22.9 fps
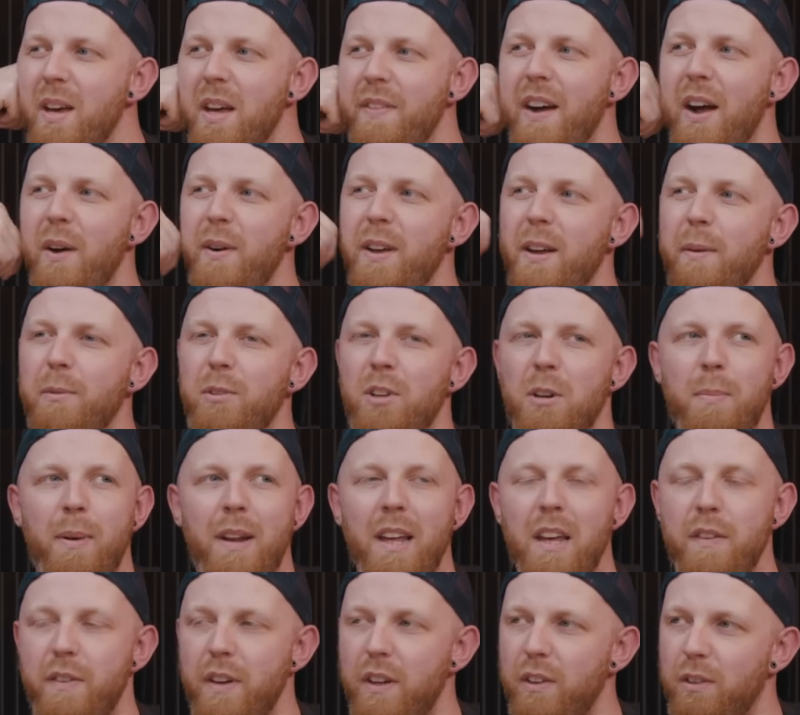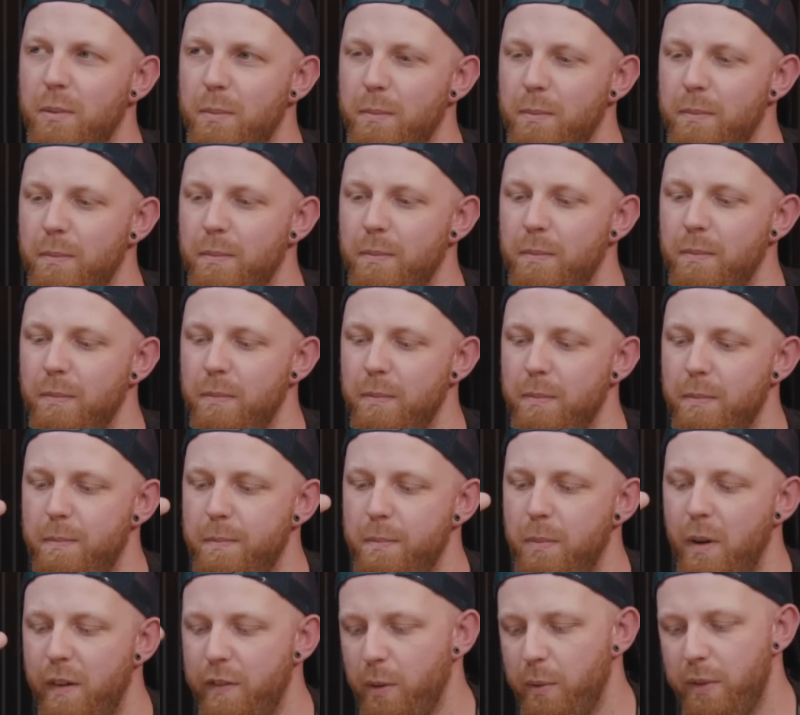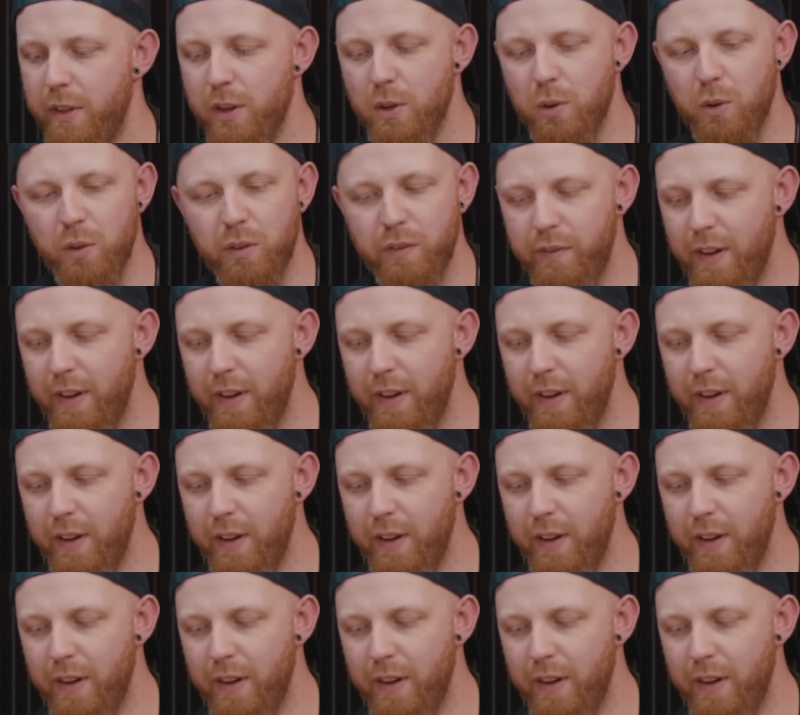that only comes into play if it's... I forgot what they're called.